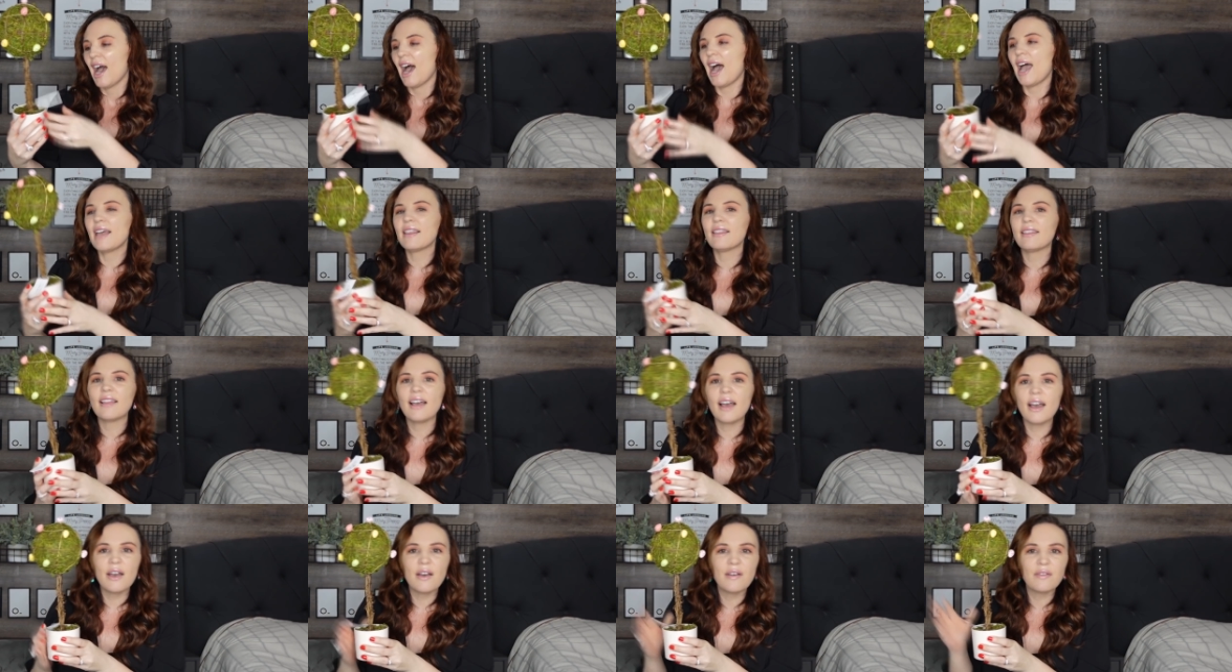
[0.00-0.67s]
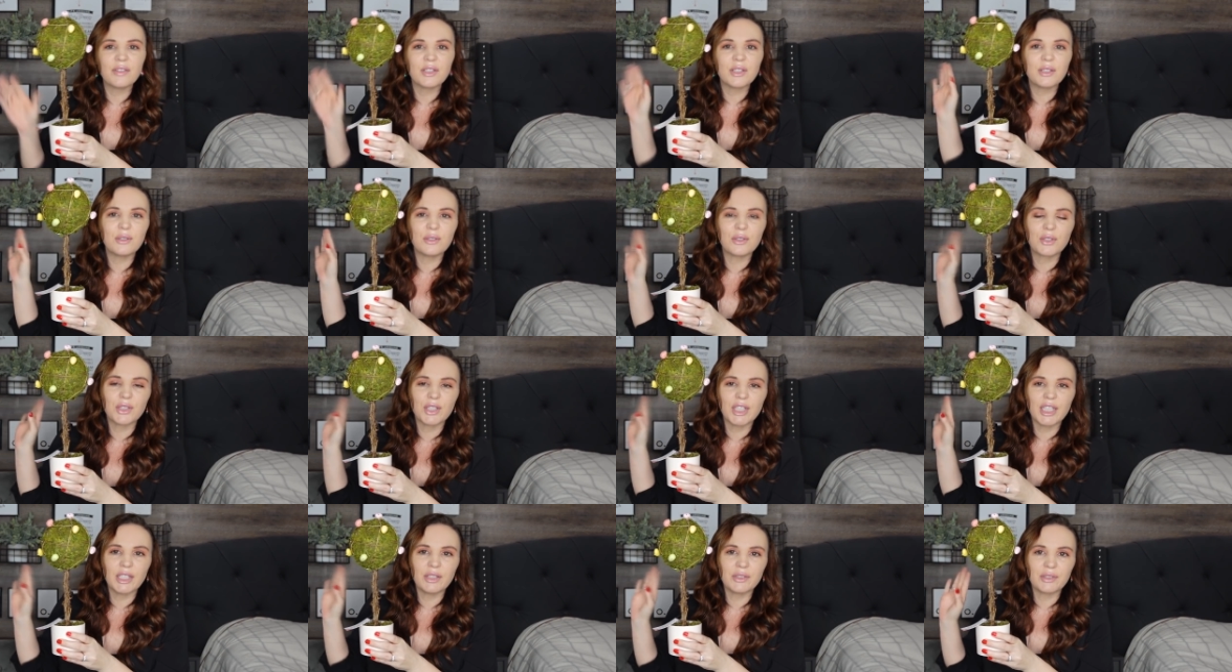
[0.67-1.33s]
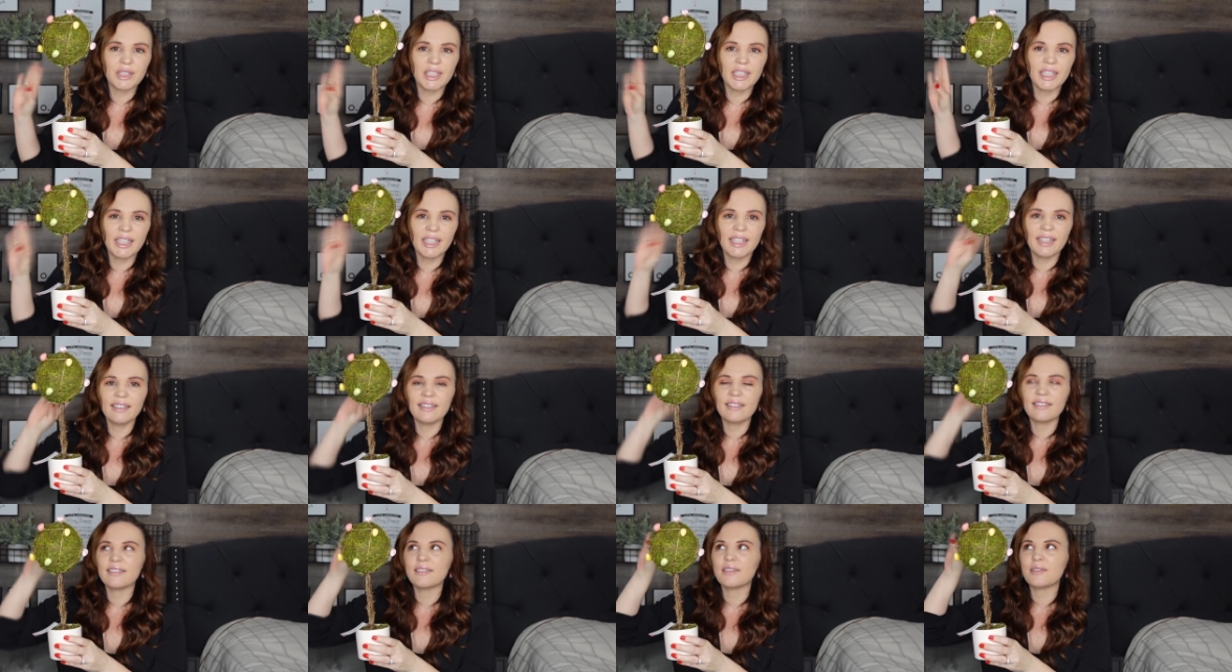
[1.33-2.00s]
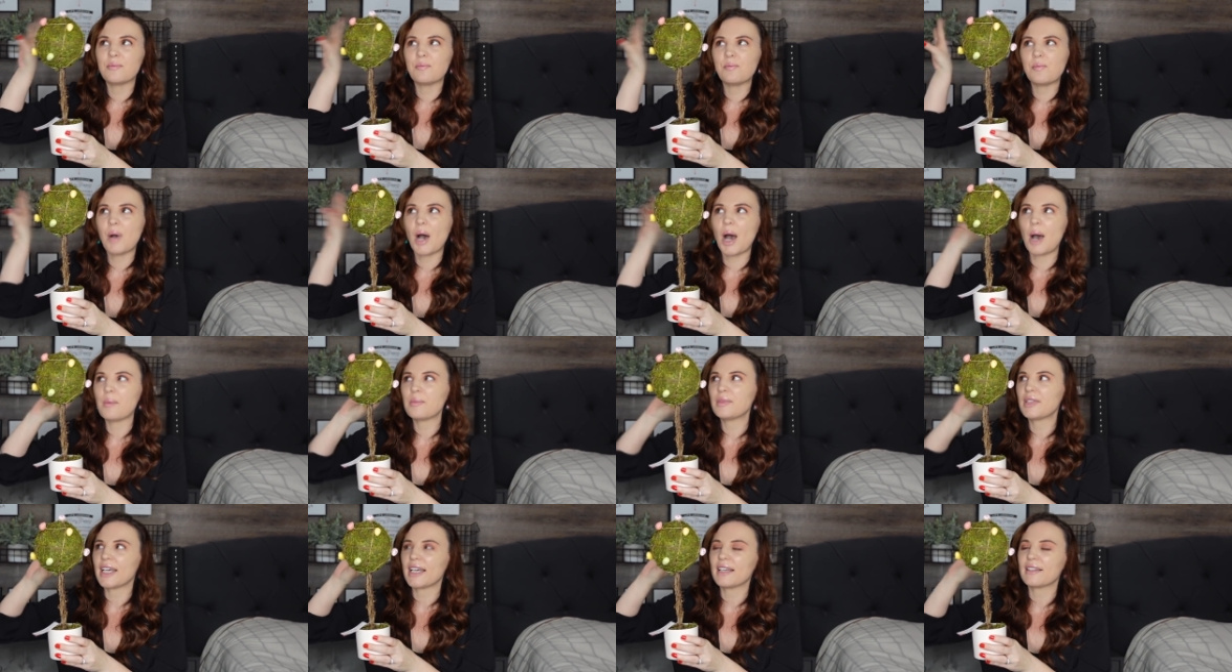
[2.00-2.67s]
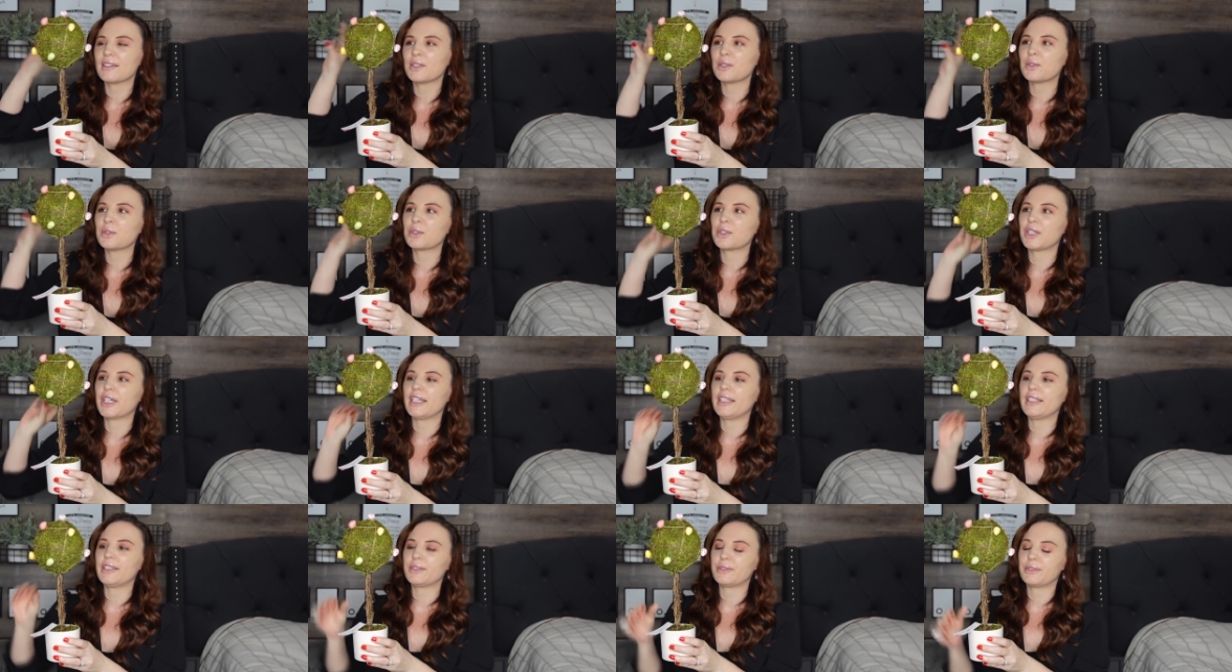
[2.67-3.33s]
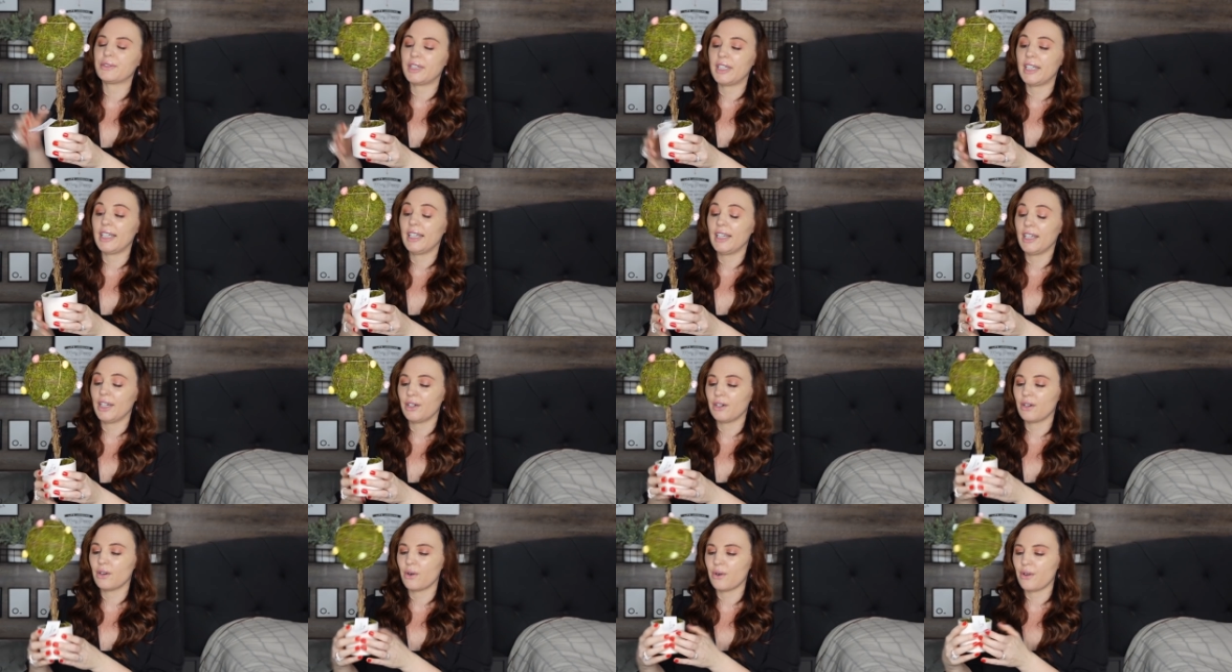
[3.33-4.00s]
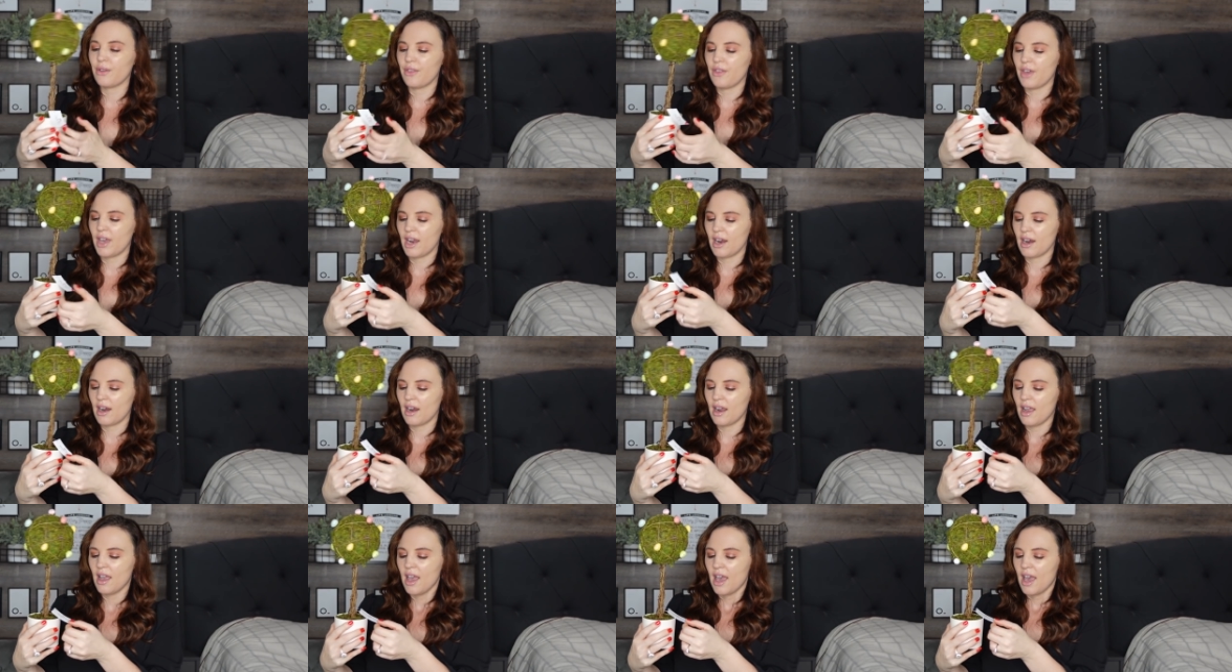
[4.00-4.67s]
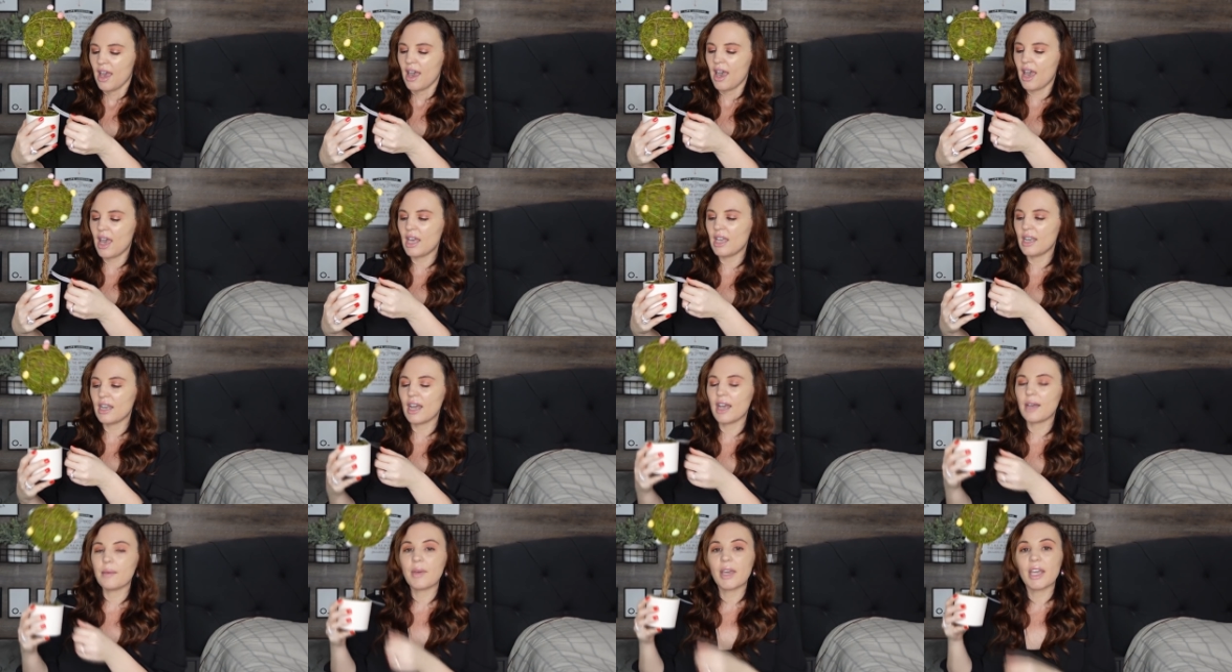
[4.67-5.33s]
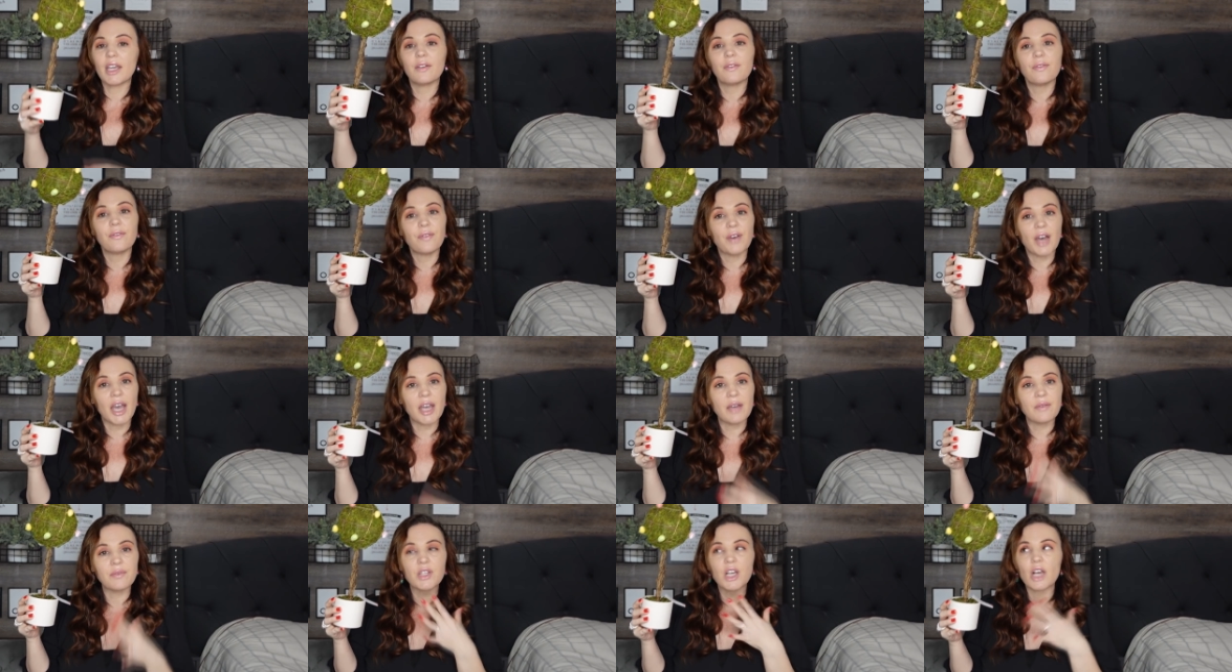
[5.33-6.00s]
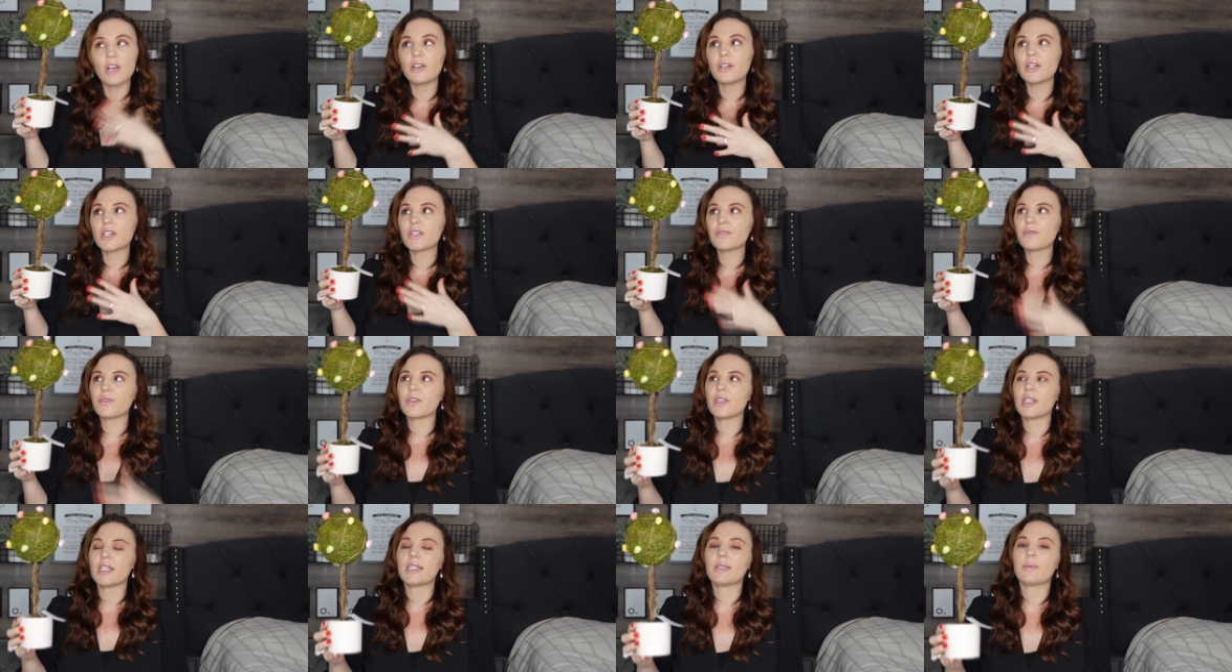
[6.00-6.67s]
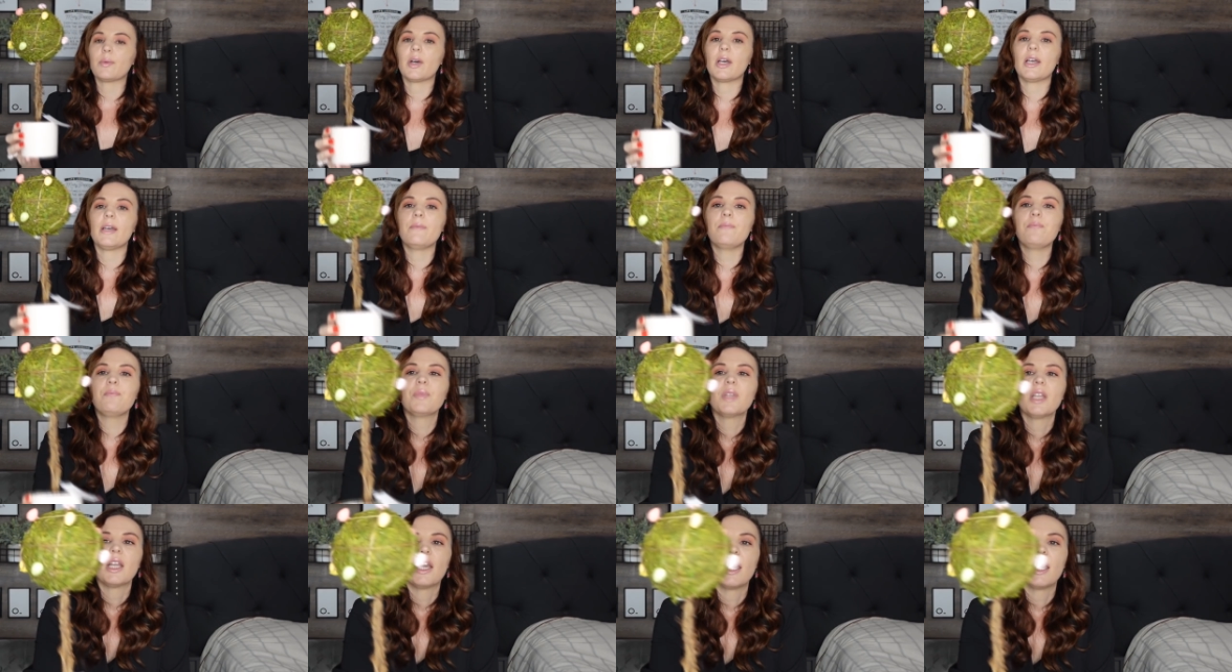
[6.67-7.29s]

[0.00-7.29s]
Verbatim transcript: I love little greenery, like little greenery here or there. And I paid $5 for this one.